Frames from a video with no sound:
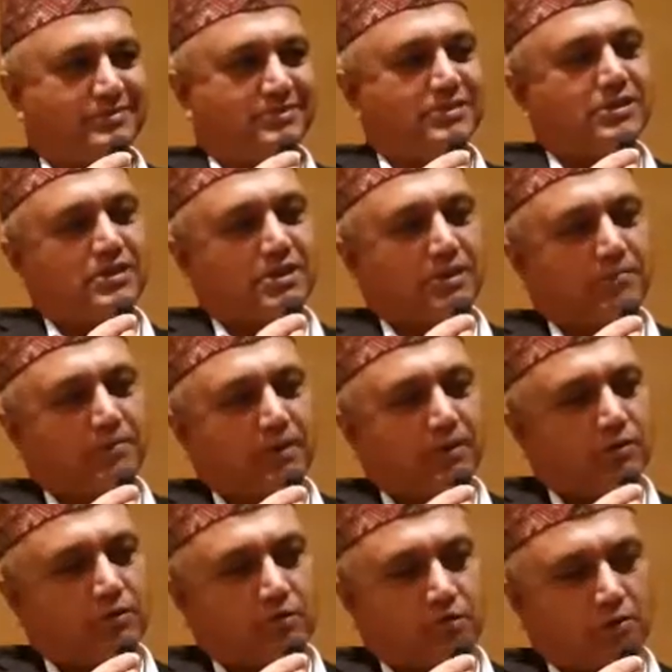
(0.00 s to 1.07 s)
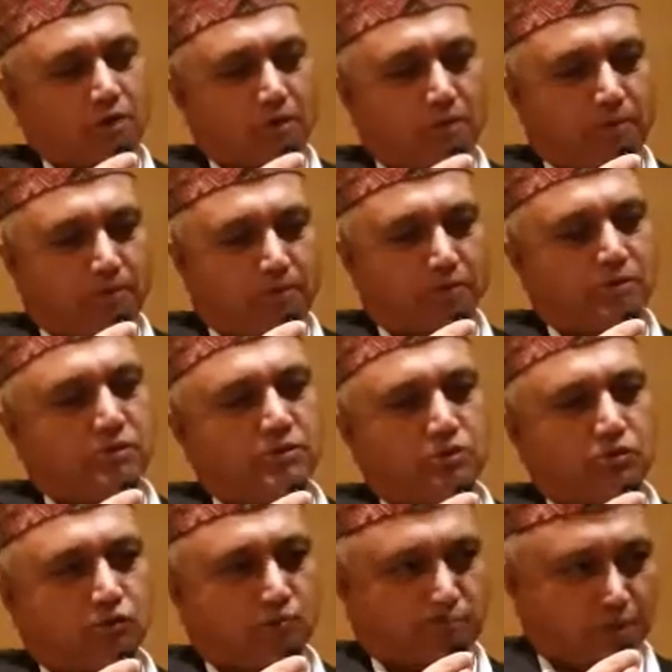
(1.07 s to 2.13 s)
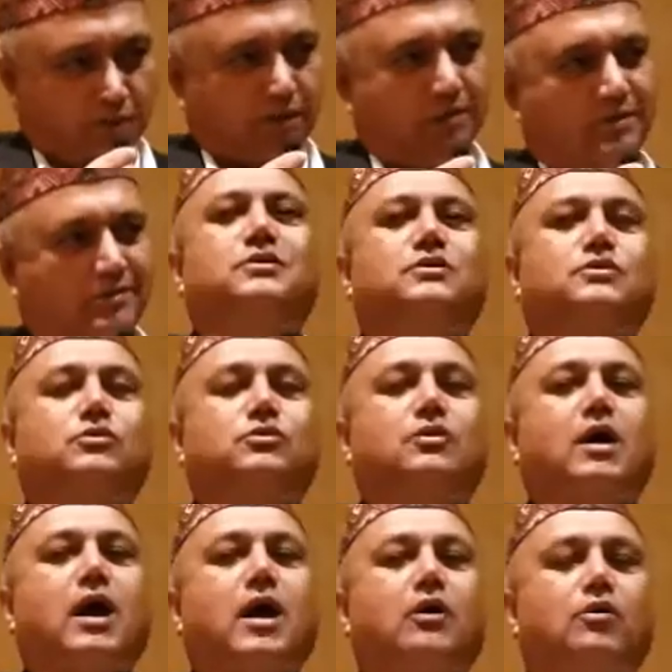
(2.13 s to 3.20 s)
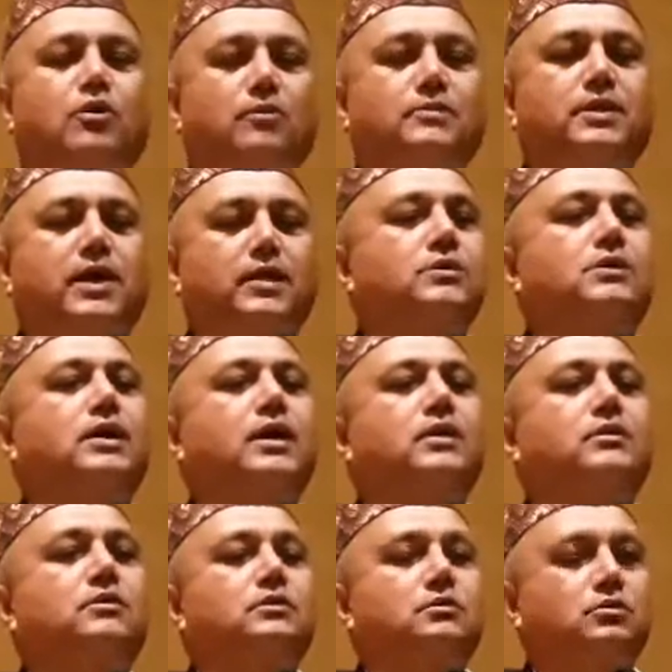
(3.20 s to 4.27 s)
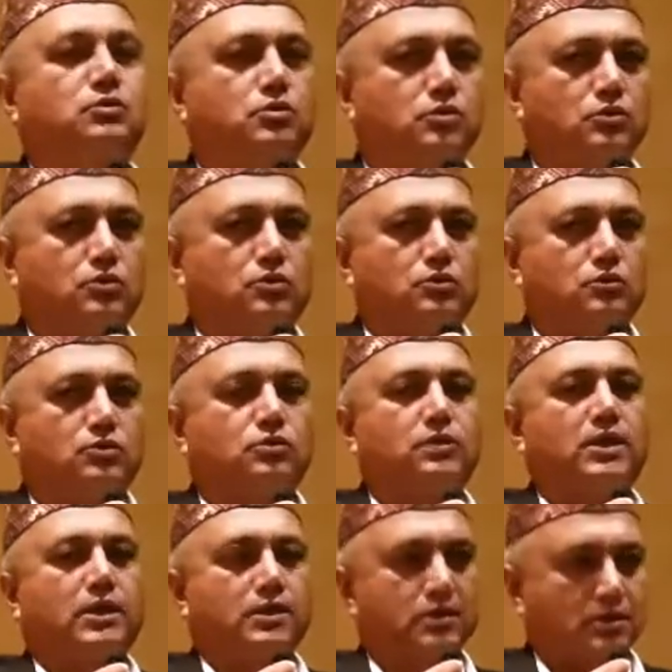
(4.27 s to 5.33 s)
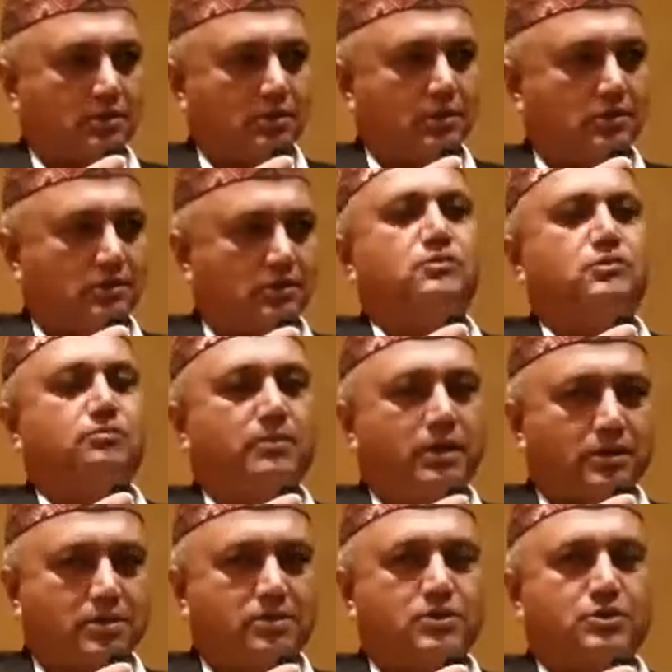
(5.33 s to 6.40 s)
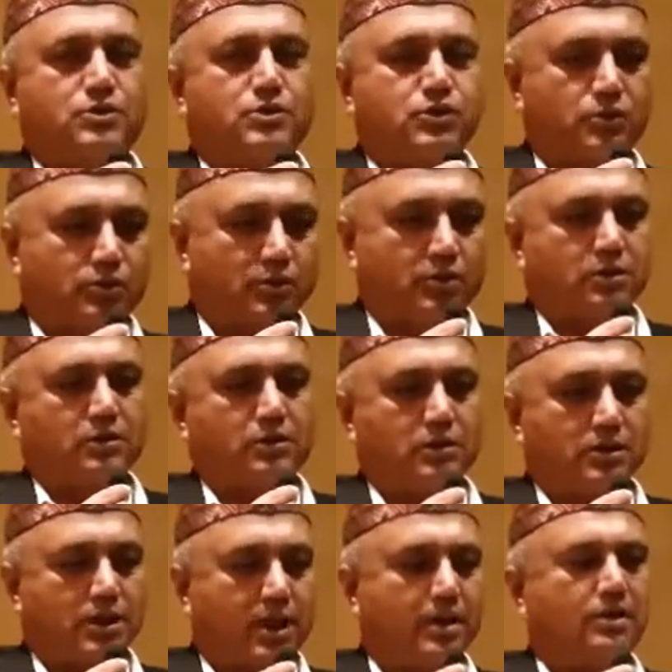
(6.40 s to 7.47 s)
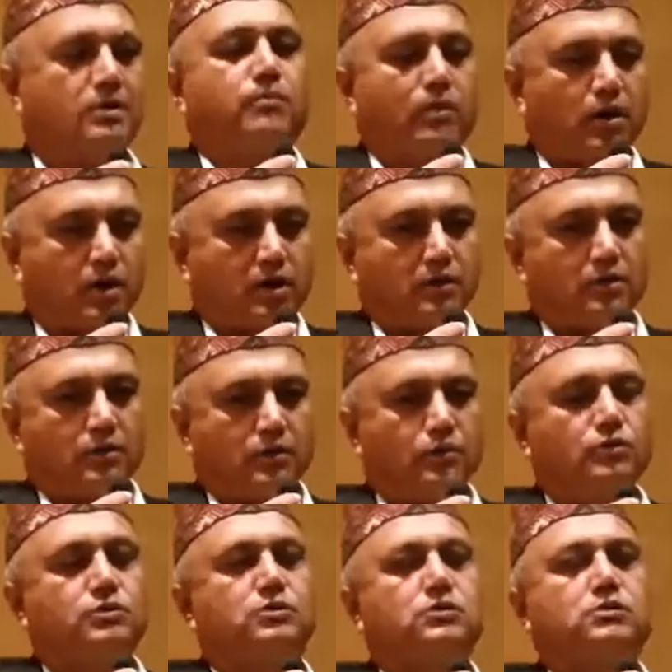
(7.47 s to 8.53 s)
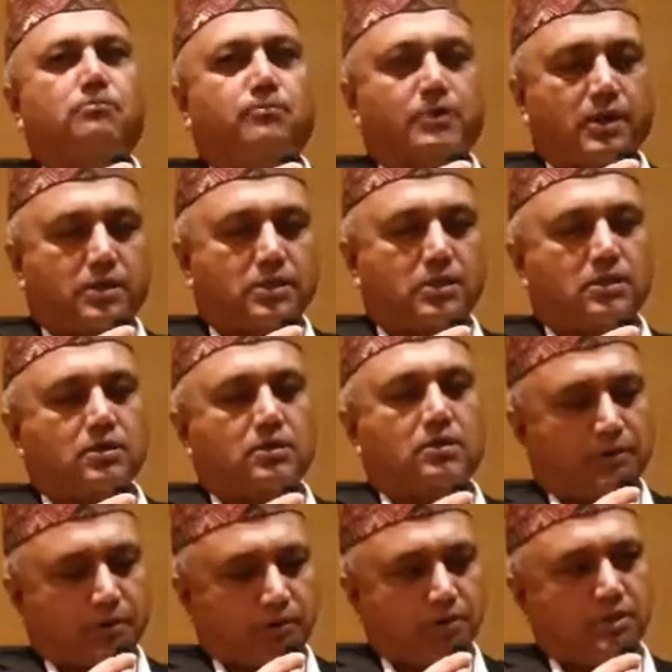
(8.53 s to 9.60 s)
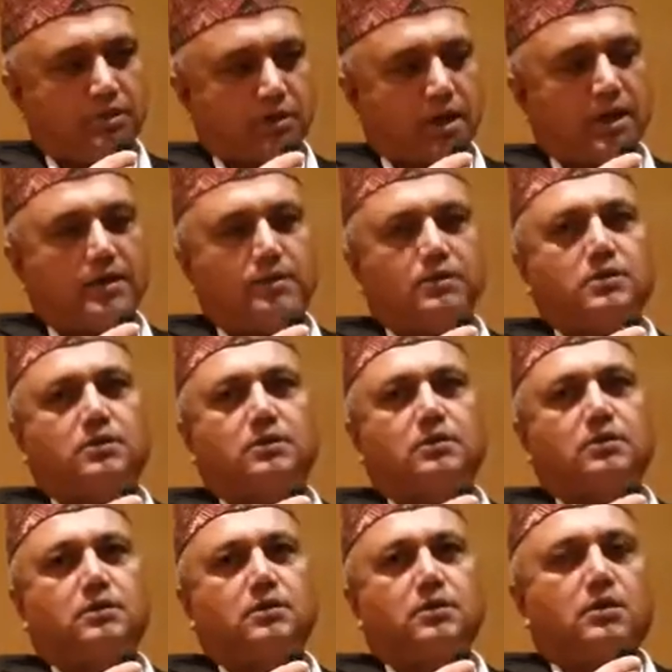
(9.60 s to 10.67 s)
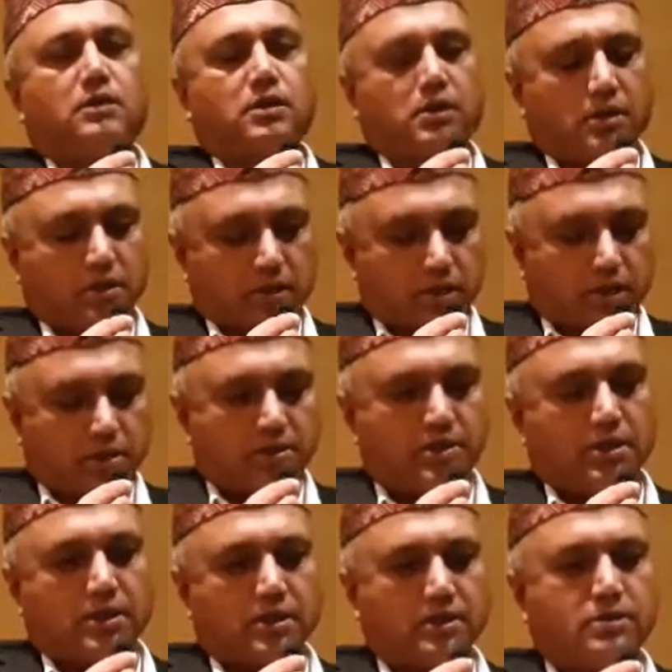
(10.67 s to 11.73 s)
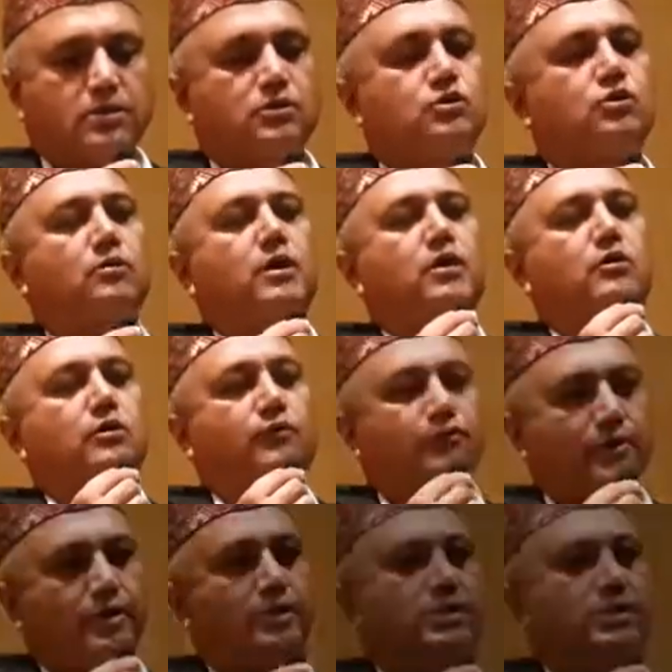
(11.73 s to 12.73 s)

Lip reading: This is a very good opportunity to me. So I hope that we can do together to make sure that for youth better future and the next generation tobacco free